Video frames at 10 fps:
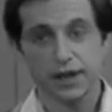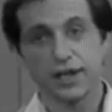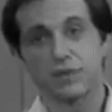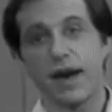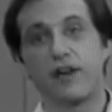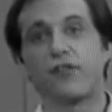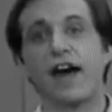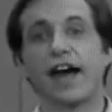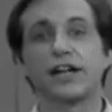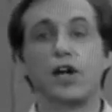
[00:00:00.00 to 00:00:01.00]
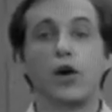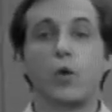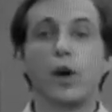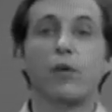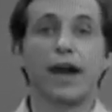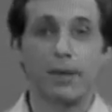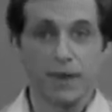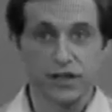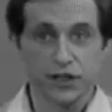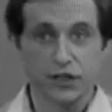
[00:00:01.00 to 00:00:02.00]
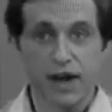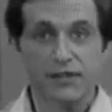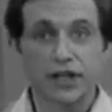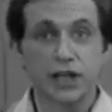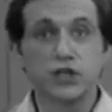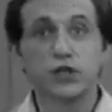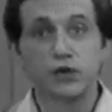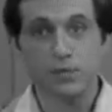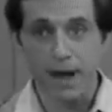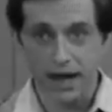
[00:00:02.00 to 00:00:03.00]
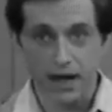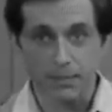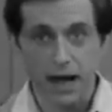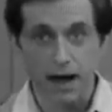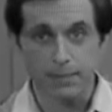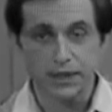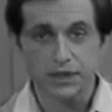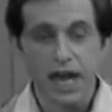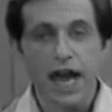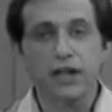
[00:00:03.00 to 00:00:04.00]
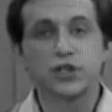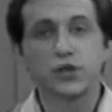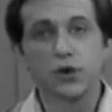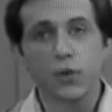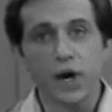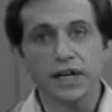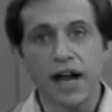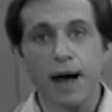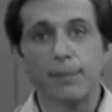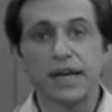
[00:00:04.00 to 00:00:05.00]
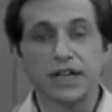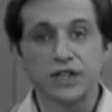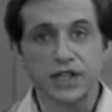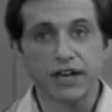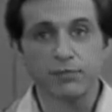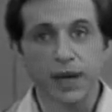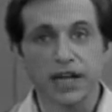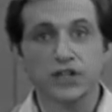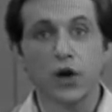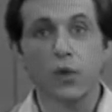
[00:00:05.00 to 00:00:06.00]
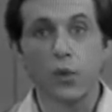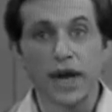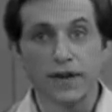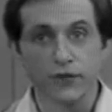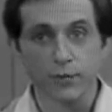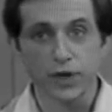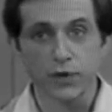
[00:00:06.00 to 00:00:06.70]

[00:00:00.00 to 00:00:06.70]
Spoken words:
As a matter of fact, we recommend that you have at least 2 backup copies and store 1 copy in a safe place away from the